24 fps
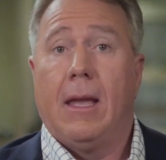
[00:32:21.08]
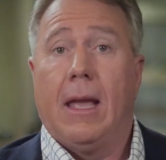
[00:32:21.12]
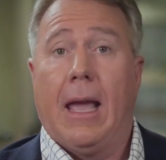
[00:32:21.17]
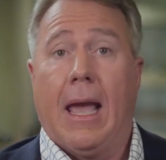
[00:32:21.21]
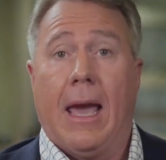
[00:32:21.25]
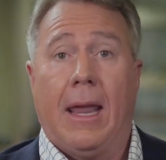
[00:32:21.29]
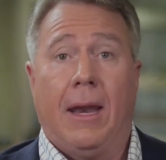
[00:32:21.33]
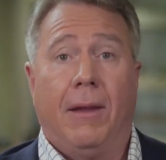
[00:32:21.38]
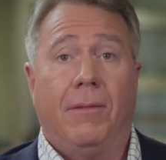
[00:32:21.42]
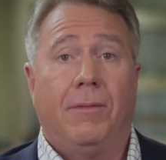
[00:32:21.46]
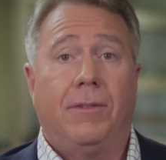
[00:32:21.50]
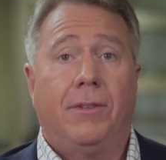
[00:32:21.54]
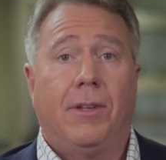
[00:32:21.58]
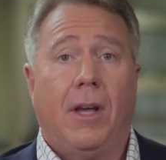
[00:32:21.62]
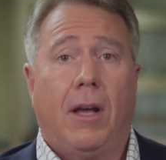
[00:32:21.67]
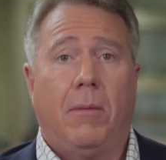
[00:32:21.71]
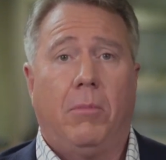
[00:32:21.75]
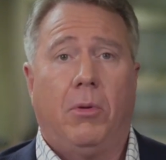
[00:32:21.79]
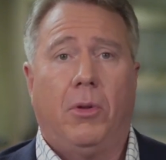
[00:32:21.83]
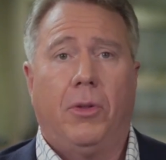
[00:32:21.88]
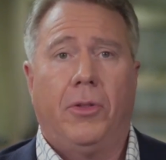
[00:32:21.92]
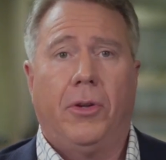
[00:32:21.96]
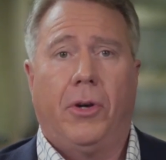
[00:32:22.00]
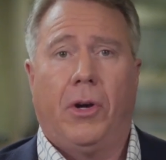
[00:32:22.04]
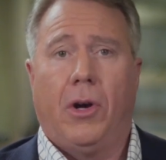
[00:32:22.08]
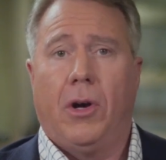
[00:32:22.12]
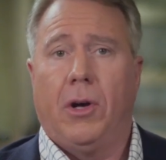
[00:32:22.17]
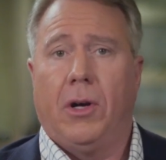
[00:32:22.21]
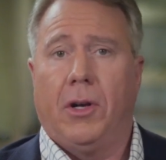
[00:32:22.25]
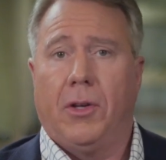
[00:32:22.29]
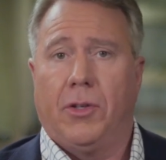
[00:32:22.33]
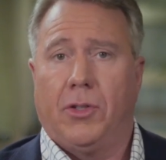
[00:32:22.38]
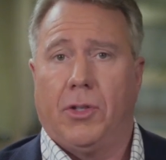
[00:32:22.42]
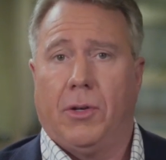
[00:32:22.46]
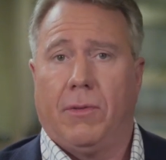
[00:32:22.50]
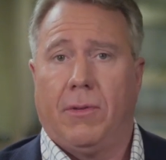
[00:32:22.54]
and have doubled their
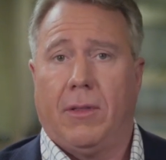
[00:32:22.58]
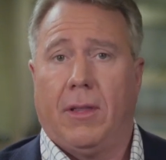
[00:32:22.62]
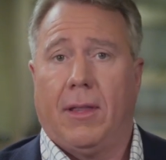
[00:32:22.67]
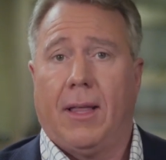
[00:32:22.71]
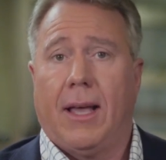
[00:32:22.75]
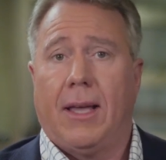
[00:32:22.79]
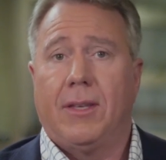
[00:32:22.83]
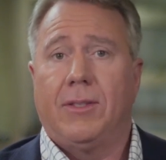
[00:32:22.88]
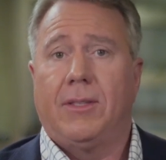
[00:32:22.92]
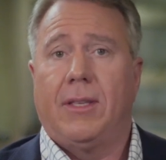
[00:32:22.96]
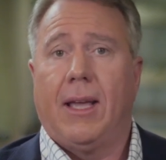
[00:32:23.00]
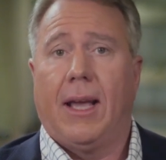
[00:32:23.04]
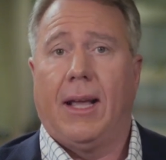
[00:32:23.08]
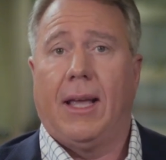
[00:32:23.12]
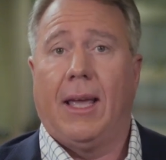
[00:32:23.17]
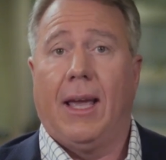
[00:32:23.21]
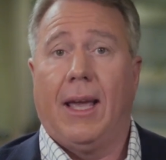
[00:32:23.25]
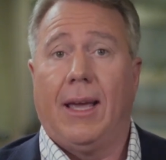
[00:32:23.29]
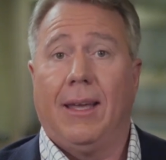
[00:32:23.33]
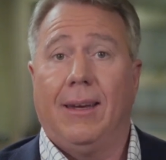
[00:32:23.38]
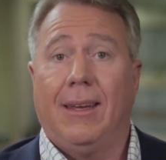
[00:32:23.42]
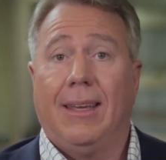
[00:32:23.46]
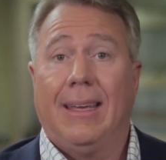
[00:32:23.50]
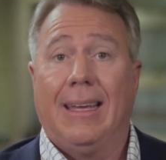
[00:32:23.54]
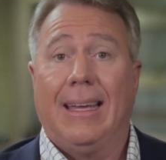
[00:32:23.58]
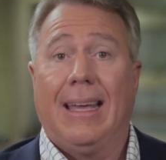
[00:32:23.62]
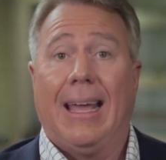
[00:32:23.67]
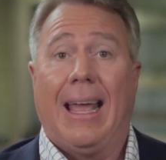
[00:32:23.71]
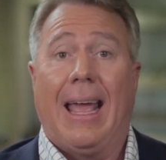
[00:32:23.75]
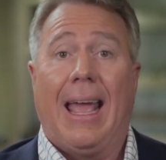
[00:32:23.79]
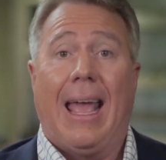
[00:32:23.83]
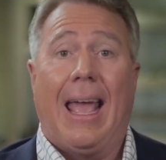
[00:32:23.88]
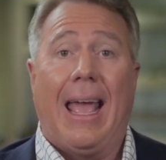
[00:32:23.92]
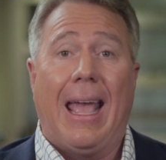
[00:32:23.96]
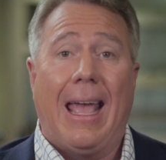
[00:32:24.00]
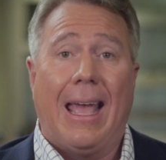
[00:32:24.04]
earnings over the last decade
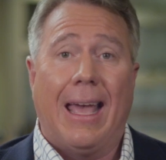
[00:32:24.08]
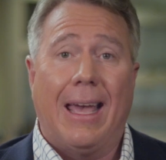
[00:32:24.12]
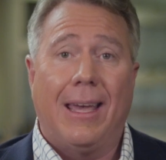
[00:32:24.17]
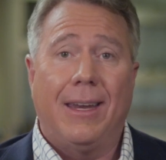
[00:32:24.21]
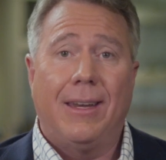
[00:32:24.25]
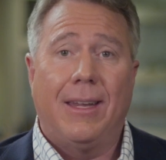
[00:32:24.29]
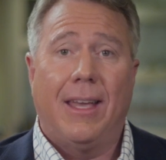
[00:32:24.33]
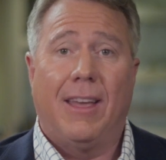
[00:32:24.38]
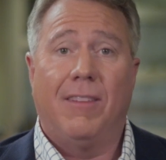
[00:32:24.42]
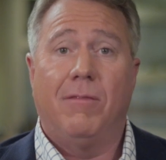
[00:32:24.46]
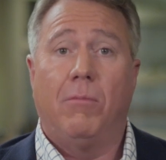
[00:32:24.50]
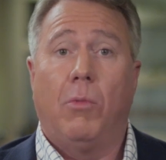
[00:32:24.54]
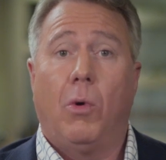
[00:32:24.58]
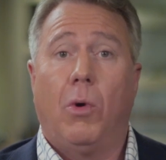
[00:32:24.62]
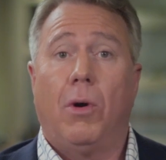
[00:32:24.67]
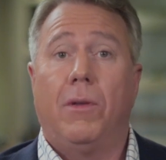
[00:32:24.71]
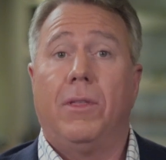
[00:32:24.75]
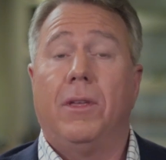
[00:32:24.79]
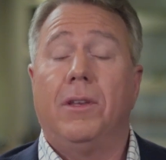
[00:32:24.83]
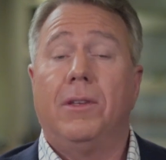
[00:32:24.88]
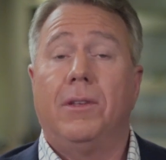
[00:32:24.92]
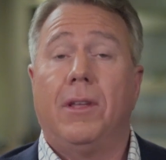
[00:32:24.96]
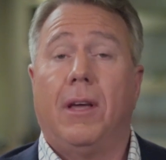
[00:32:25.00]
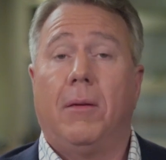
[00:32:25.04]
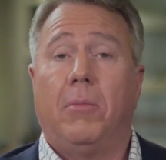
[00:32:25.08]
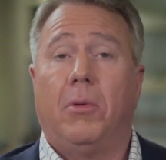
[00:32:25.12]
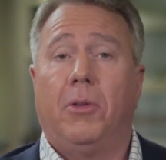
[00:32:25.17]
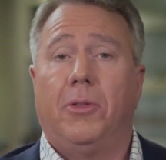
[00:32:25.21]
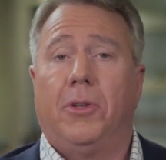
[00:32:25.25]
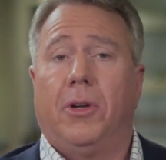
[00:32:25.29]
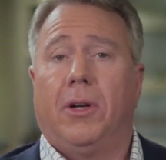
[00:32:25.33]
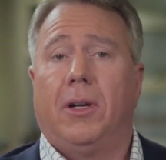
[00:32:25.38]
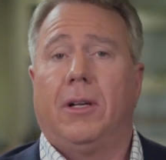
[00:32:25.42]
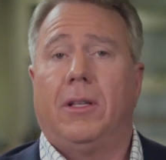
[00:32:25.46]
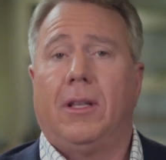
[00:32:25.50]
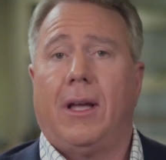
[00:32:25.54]
and have more than doubled
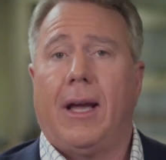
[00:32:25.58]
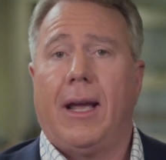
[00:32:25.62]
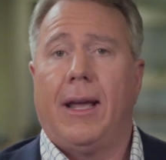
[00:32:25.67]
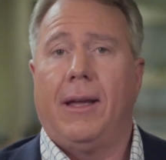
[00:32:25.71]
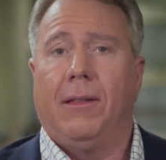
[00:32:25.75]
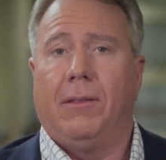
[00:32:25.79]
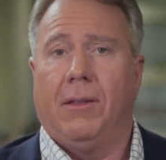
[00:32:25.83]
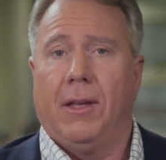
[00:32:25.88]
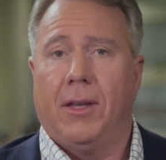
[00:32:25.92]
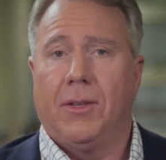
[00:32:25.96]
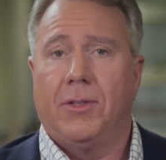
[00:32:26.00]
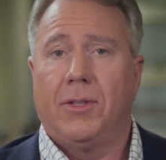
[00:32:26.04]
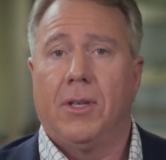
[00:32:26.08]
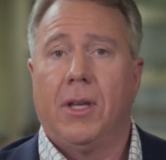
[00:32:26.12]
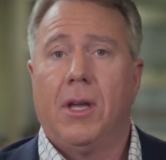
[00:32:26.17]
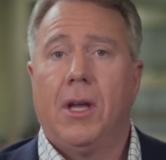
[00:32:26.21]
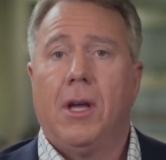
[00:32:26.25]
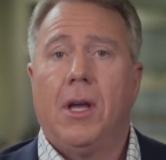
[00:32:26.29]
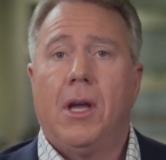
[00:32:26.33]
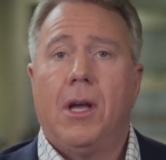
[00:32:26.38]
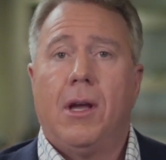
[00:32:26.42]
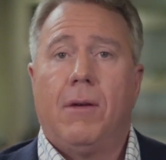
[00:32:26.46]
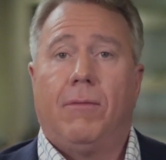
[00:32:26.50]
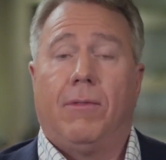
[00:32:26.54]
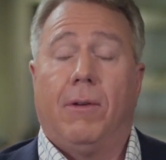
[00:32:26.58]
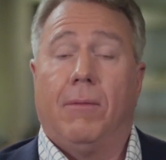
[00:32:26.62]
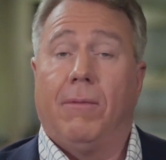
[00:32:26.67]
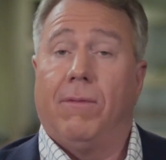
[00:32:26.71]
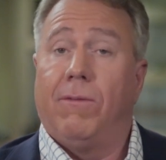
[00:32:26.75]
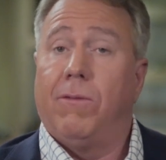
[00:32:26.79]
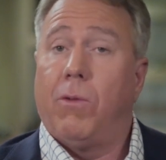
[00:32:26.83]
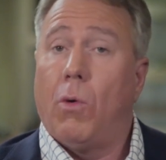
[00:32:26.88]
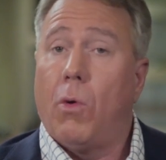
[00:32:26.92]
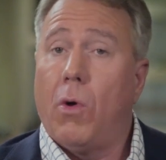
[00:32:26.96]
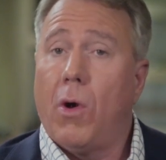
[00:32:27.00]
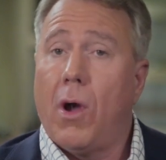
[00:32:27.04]
their client list from
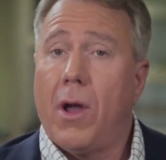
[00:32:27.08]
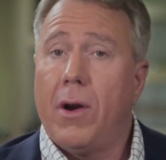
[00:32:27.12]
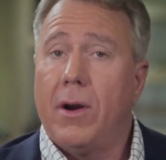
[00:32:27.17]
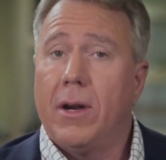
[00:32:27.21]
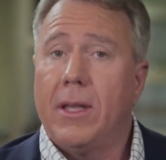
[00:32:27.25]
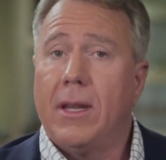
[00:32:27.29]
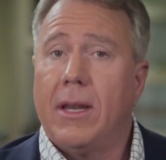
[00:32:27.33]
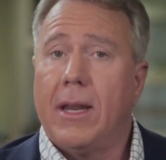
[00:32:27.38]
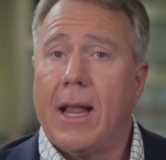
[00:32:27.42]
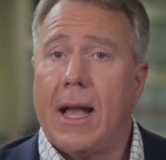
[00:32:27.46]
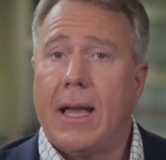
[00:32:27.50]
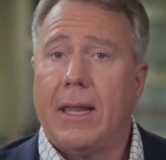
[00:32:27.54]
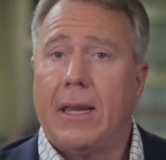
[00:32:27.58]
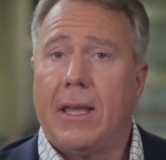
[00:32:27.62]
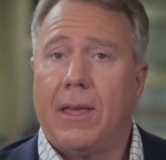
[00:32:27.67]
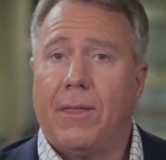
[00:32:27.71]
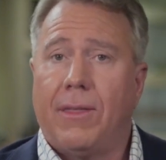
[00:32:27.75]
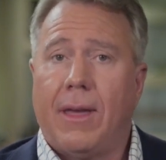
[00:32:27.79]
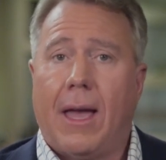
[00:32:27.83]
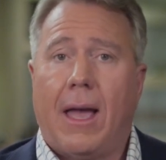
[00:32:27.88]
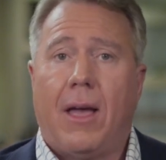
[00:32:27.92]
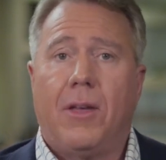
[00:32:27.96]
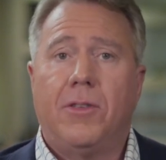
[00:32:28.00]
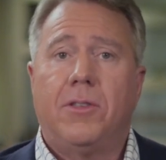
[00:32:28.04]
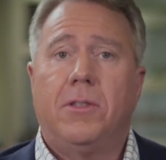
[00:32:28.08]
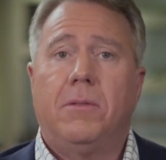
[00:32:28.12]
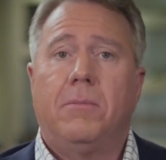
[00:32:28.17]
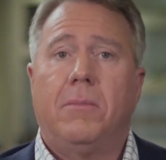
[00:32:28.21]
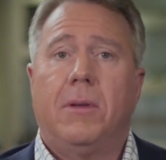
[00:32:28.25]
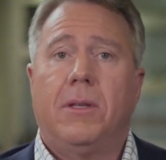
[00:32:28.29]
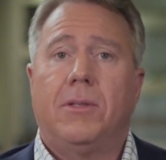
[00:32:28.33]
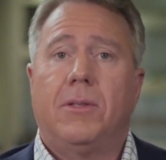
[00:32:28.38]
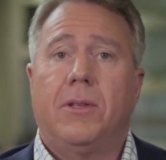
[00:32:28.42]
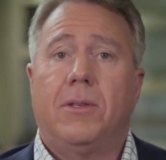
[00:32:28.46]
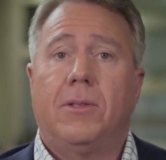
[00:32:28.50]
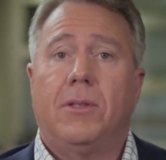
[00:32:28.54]
490,000
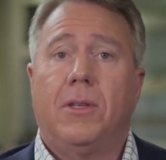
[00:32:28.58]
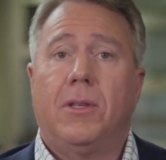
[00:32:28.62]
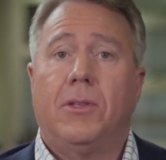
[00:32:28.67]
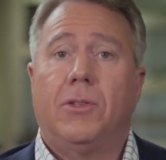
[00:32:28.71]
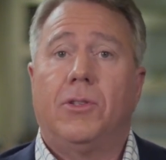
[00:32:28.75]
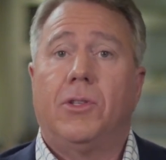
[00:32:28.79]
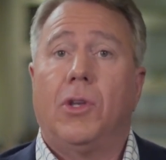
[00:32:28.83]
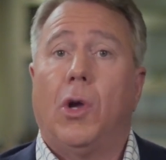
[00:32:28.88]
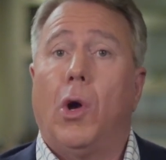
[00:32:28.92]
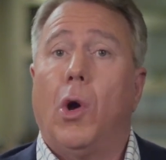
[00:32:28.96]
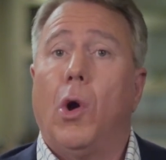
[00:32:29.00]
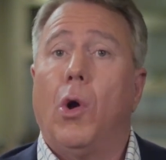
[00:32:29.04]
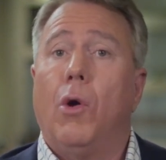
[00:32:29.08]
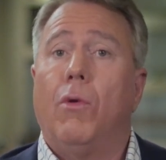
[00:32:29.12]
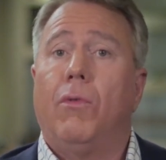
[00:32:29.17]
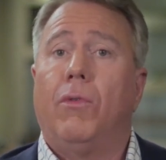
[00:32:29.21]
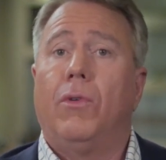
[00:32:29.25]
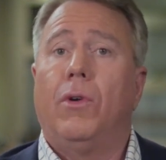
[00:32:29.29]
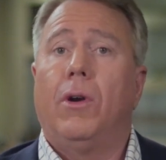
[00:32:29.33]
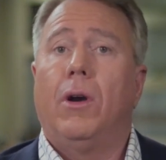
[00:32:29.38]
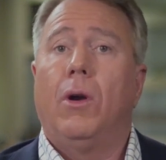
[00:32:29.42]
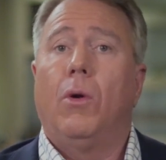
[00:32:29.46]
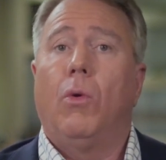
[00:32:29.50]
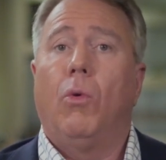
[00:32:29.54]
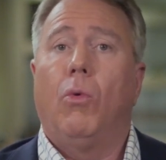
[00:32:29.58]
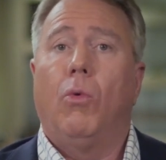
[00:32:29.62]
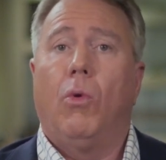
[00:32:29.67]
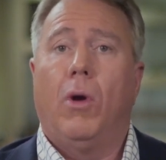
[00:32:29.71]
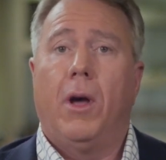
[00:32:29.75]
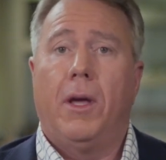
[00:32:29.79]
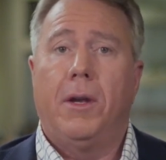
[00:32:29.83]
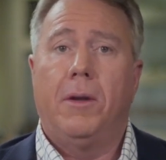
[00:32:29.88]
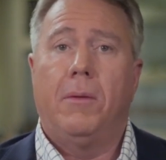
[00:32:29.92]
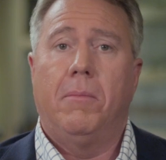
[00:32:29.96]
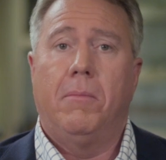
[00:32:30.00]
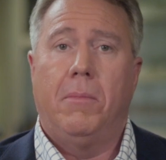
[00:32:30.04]
businesses to over
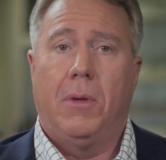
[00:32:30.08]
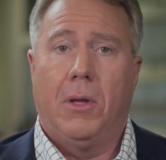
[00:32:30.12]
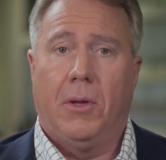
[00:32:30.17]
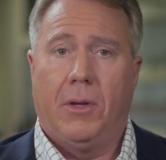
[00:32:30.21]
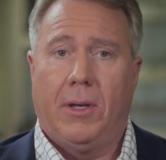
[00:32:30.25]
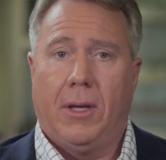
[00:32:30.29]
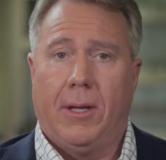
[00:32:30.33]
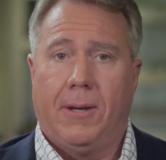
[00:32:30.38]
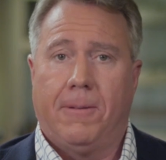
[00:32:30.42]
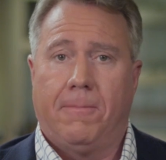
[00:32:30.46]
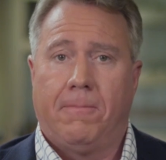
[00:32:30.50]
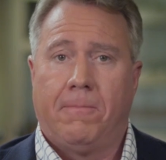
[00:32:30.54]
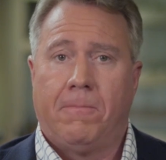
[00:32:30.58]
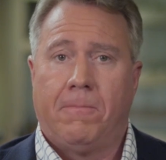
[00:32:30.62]
1 million.